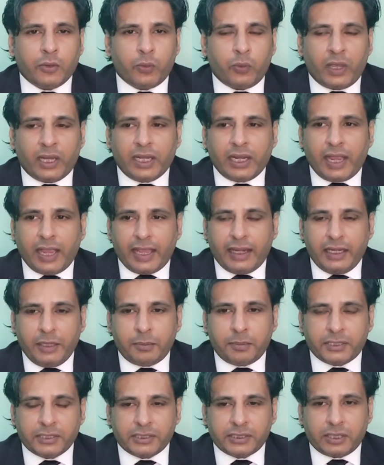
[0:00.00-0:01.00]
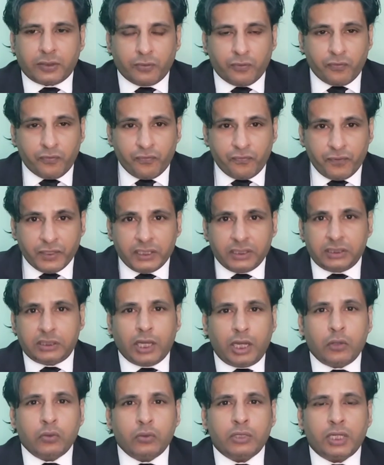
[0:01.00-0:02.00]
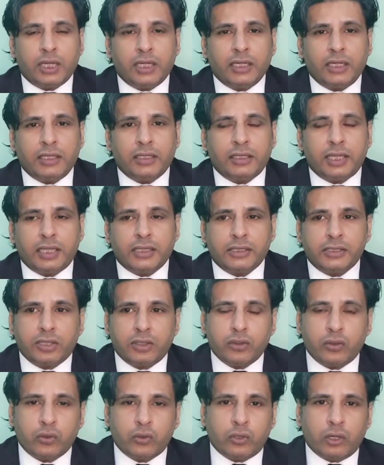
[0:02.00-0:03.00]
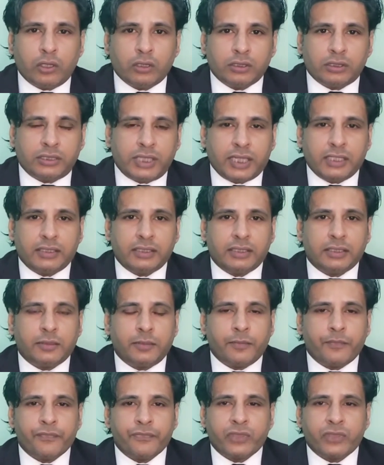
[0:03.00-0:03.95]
when any person without any intention to cause death